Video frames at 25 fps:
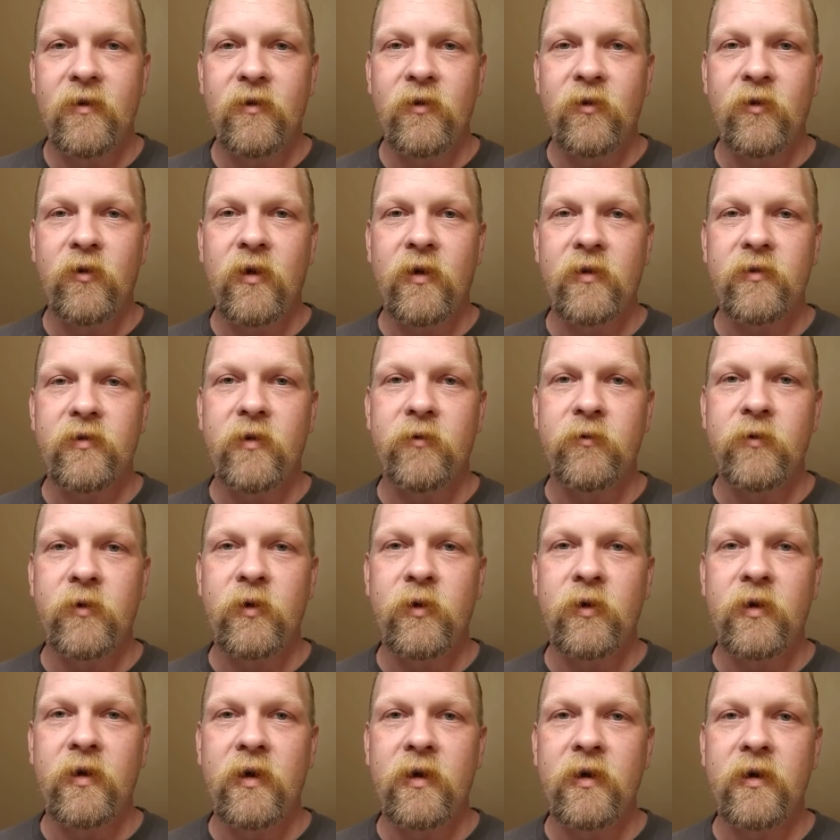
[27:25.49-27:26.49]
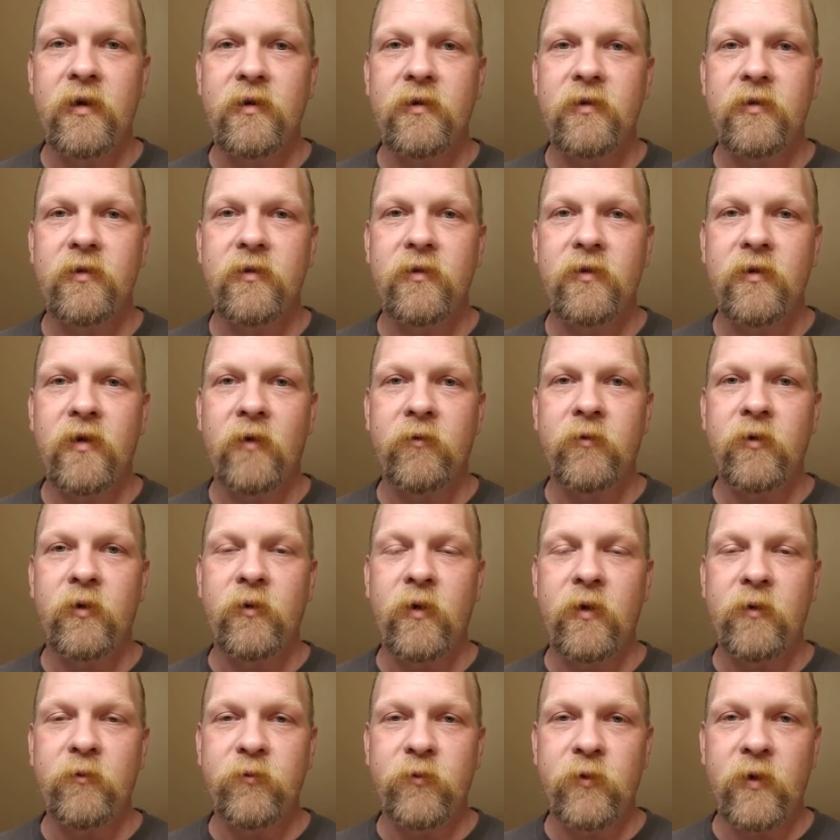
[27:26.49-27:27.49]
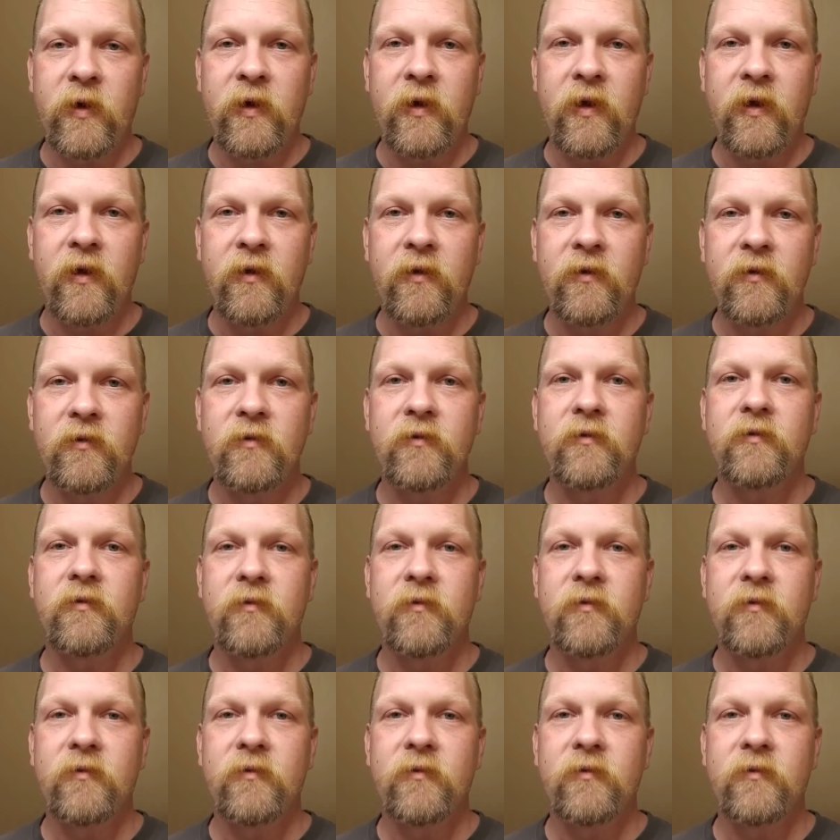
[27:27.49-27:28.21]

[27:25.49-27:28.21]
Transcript: you guys have a good night, have a great Friday,